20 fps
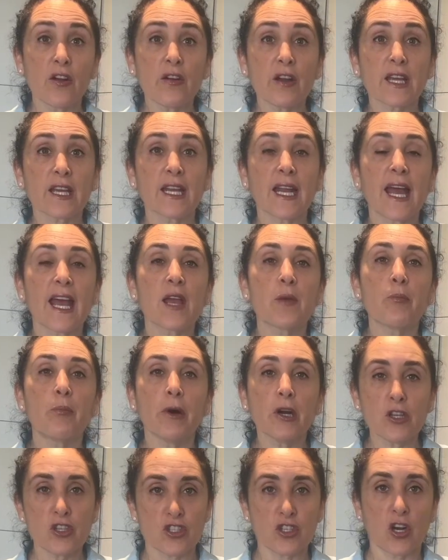g'day,
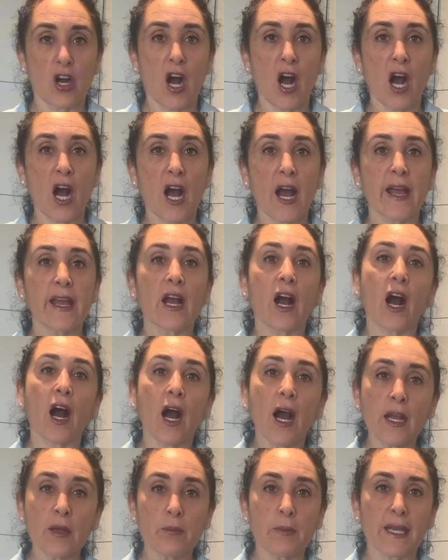bonjour, hi,
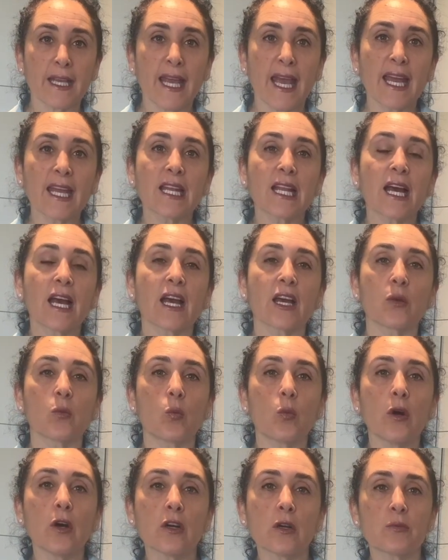I'm Michaela and
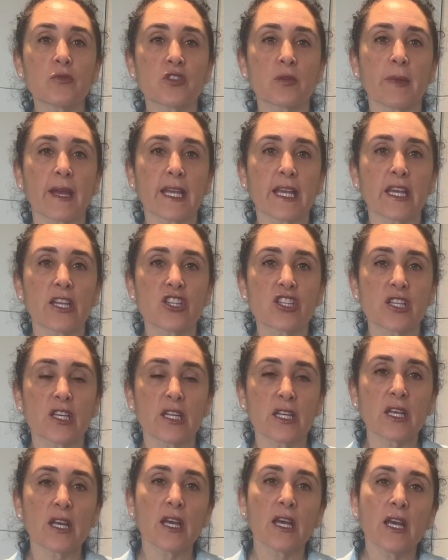welcome to my kitchen.